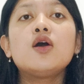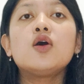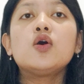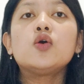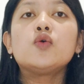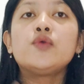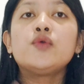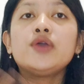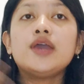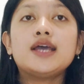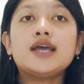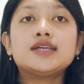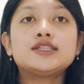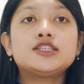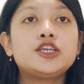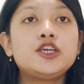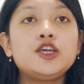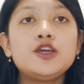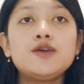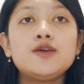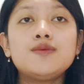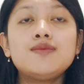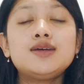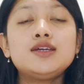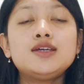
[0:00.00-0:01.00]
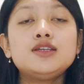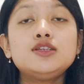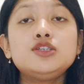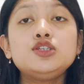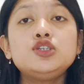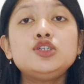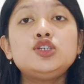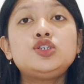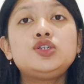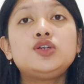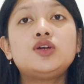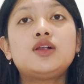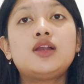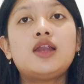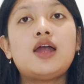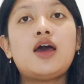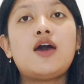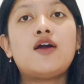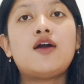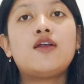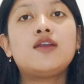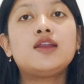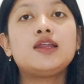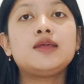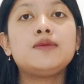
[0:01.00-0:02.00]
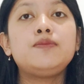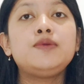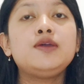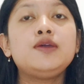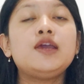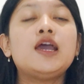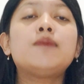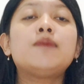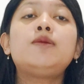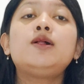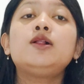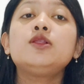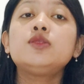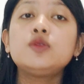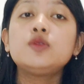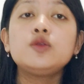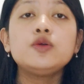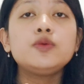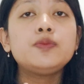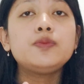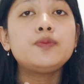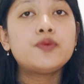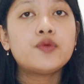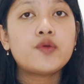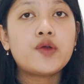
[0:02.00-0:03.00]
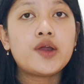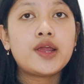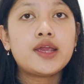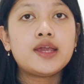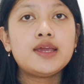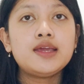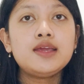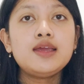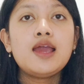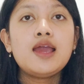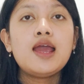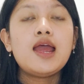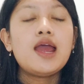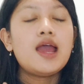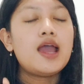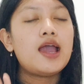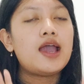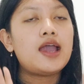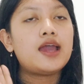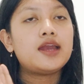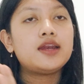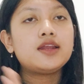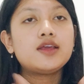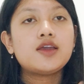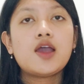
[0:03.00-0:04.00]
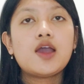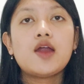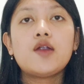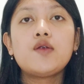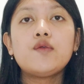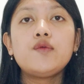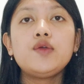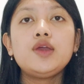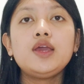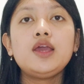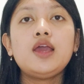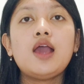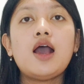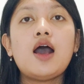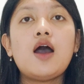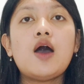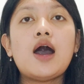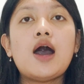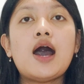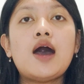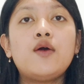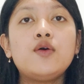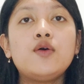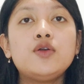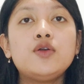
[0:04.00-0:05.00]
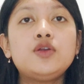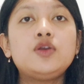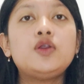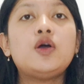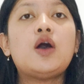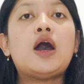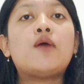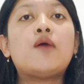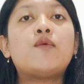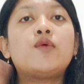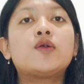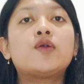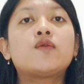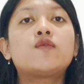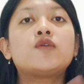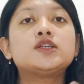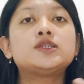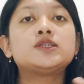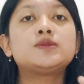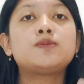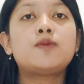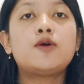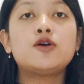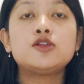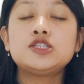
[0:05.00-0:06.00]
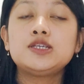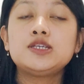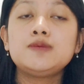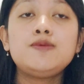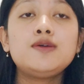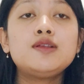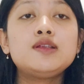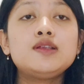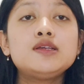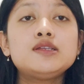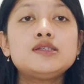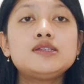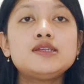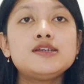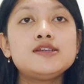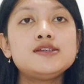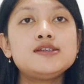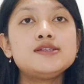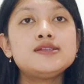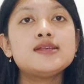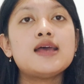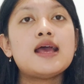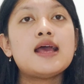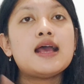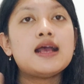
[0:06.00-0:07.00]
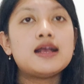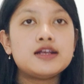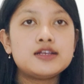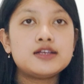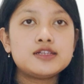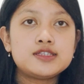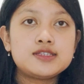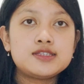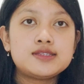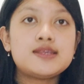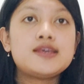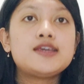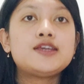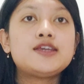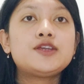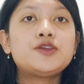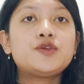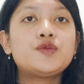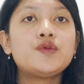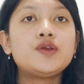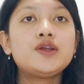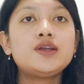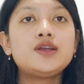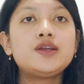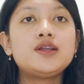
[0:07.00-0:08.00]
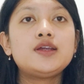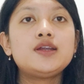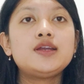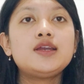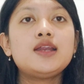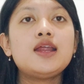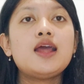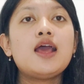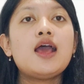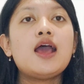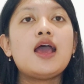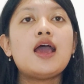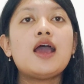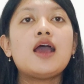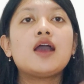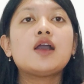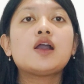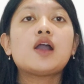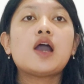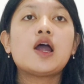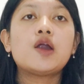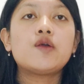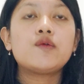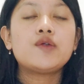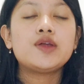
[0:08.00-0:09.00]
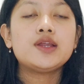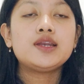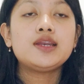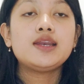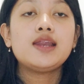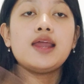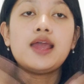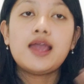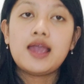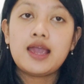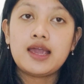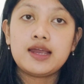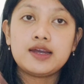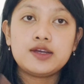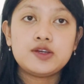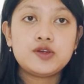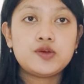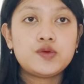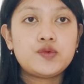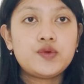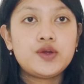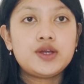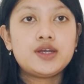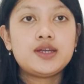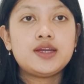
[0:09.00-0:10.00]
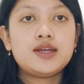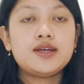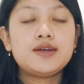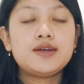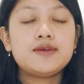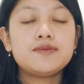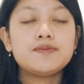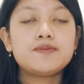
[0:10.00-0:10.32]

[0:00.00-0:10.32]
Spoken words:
We as humans shall only be able to pray and carry out our responsibilities, seek treated, correct, and treated.